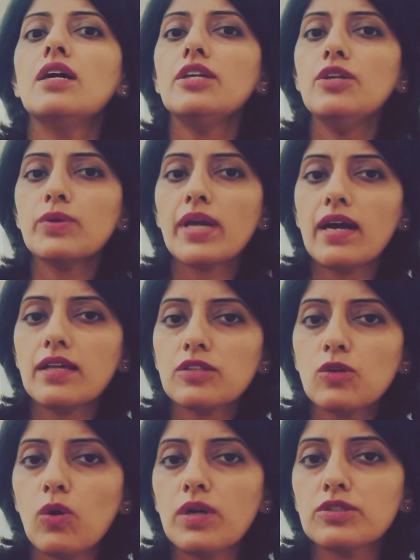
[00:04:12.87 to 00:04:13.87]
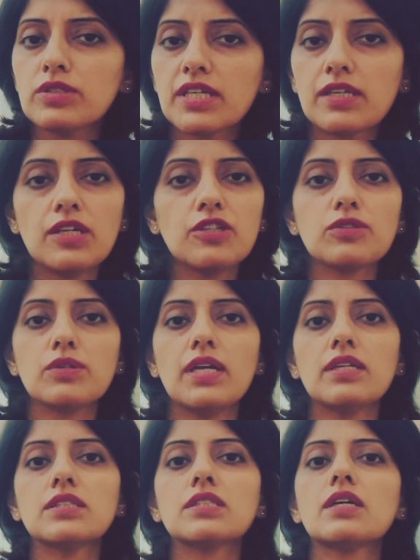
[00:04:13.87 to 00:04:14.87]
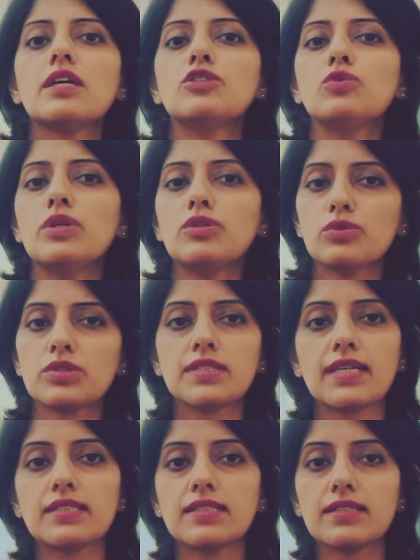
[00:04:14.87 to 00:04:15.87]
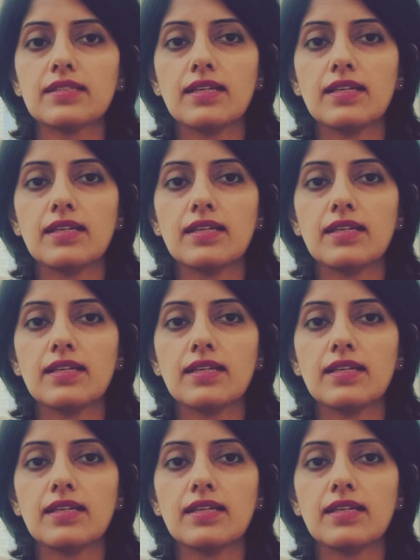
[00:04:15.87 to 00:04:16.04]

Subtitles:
you can go on to take a history and start doing those tests.